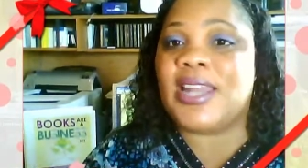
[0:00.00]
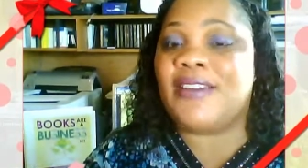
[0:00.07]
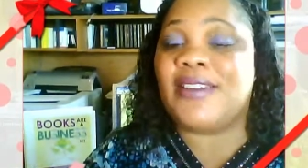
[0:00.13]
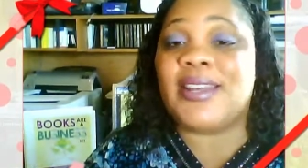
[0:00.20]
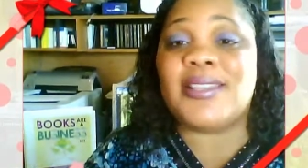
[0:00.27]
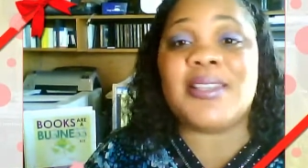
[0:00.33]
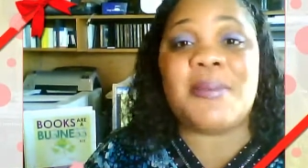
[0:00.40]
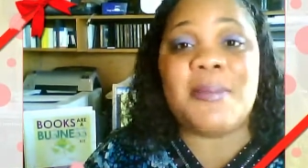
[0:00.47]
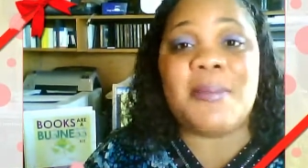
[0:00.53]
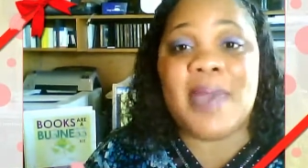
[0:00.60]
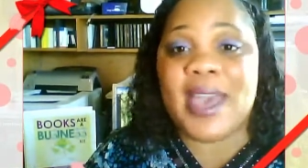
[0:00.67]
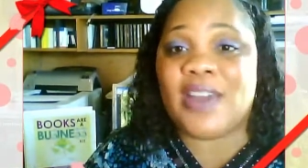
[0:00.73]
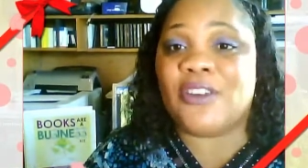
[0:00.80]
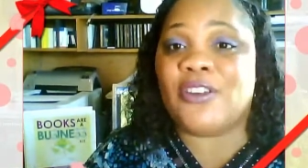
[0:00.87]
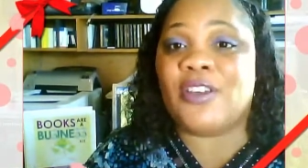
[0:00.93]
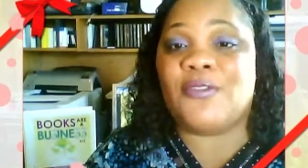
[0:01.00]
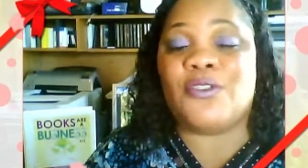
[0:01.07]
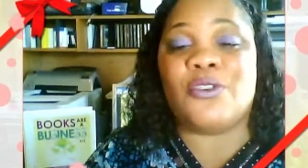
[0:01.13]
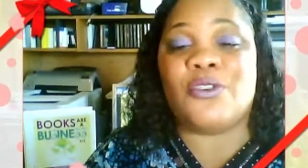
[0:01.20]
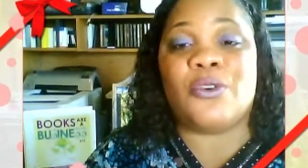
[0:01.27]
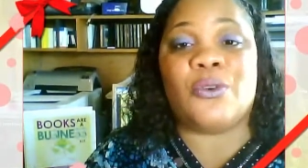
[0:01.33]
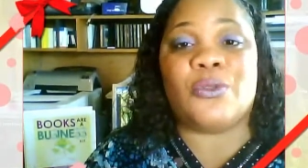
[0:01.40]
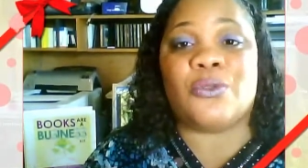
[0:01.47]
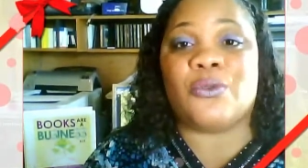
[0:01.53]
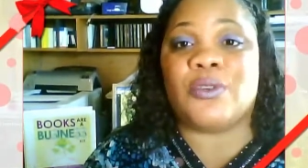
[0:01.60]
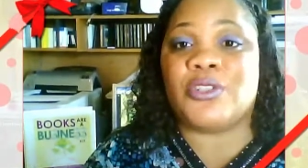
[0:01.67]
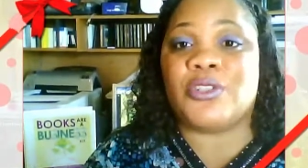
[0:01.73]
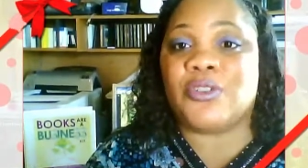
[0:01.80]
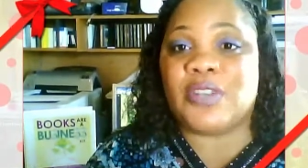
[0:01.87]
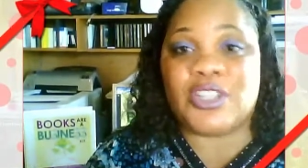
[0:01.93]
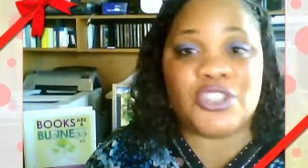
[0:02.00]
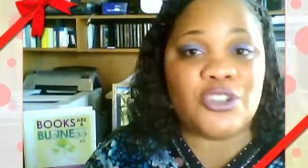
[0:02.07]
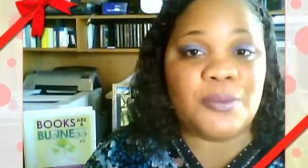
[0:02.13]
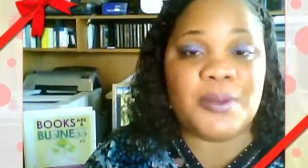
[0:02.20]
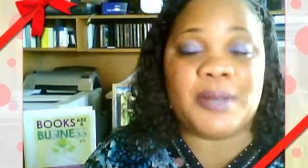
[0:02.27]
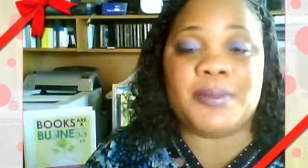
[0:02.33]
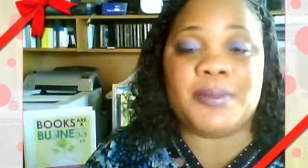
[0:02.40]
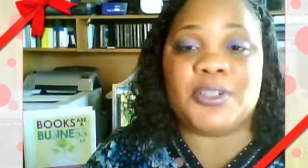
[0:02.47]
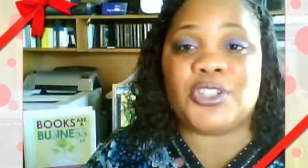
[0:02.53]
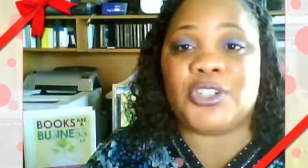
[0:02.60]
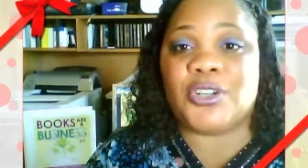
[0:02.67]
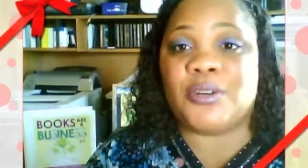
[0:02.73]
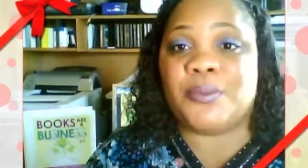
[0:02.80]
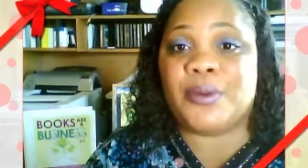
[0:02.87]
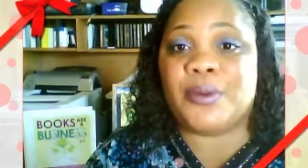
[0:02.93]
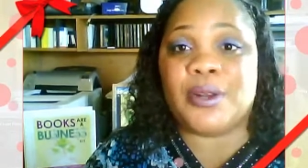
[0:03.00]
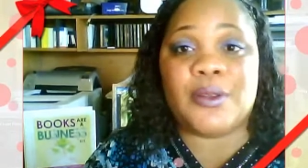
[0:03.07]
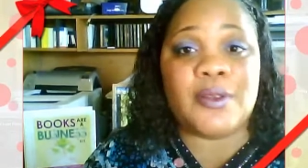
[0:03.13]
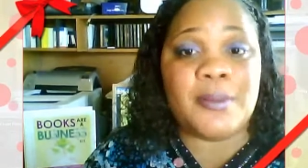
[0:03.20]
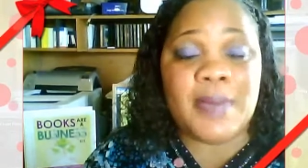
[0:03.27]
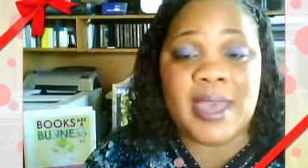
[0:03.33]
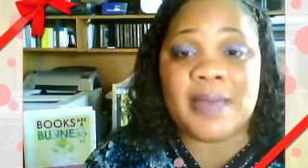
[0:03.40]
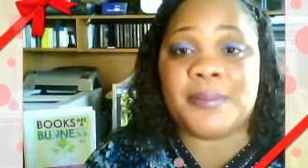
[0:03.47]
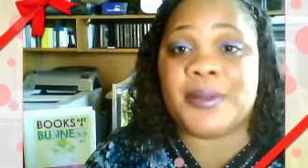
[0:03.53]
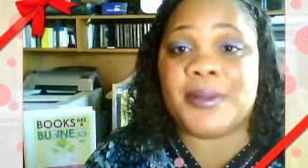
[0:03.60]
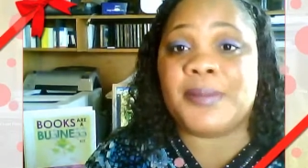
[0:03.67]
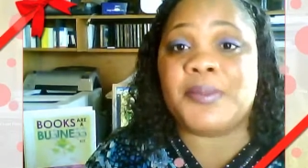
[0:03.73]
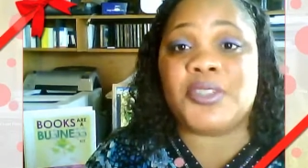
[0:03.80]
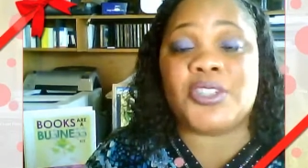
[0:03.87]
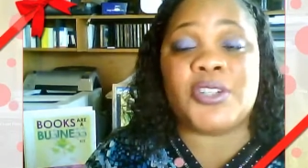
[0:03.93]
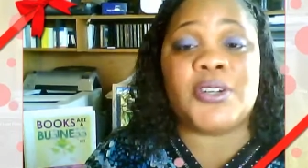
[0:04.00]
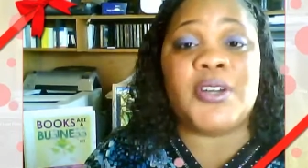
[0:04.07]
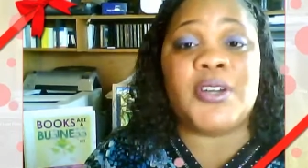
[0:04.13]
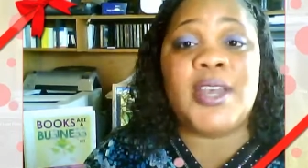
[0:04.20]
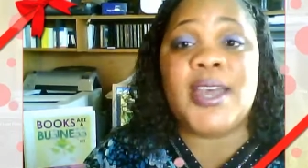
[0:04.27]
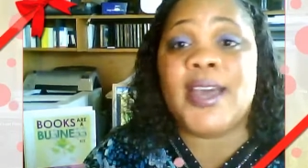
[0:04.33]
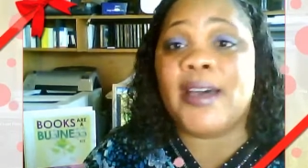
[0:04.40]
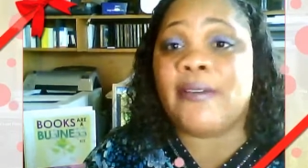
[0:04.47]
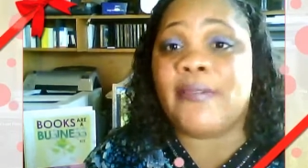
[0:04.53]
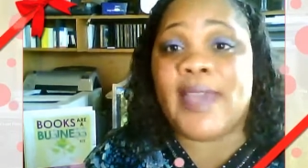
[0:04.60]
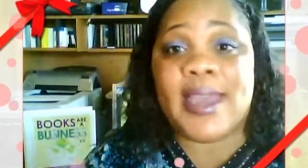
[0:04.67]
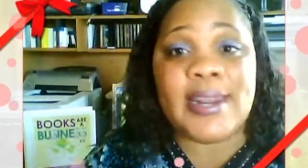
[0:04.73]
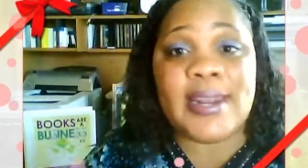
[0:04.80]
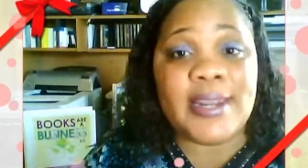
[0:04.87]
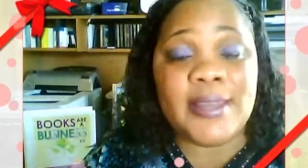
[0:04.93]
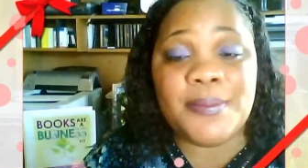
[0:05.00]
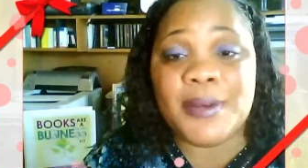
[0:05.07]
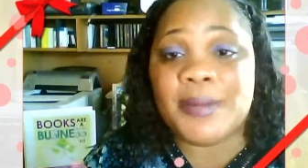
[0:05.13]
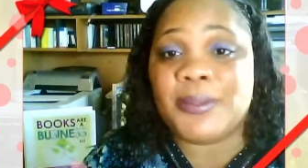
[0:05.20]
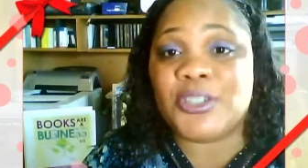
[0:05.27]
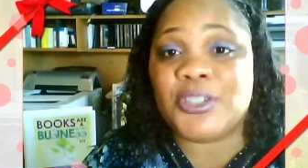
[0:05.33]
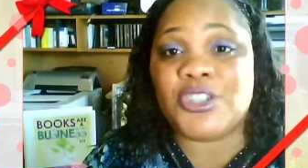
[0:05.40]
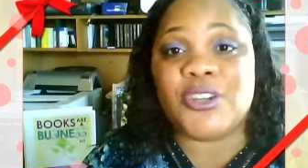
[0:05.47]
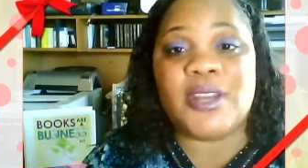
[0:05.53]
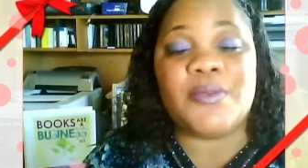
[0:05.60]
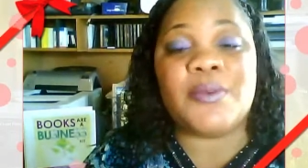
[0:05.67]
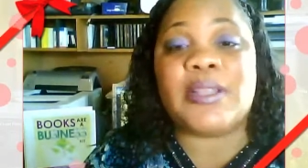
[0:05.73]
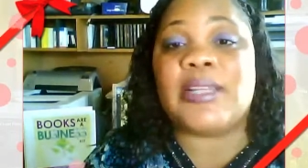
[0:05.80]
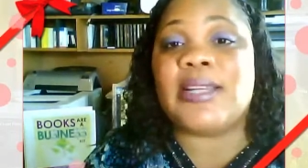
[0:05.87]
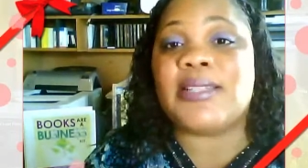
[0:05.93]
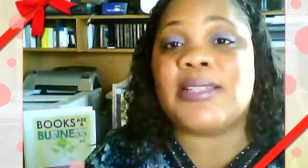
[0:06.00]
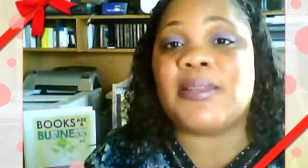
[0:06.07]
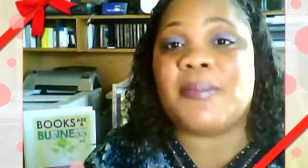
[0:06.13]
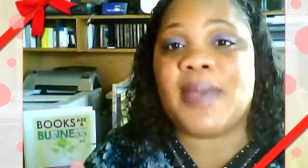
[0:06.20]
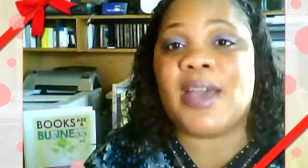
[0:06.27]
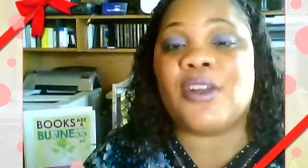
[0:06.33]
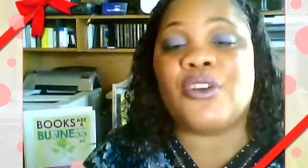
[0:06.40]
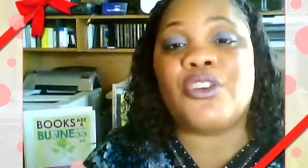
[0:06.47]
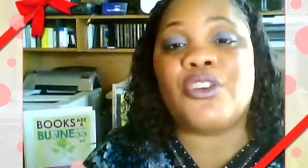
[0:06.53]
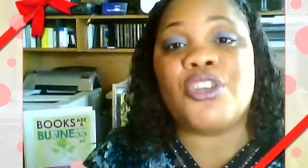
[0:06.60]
Now, it doesn't matter if you go through a traditional publisher, a print-on-demand publisher, a vanity publisher. It really doesn't matter.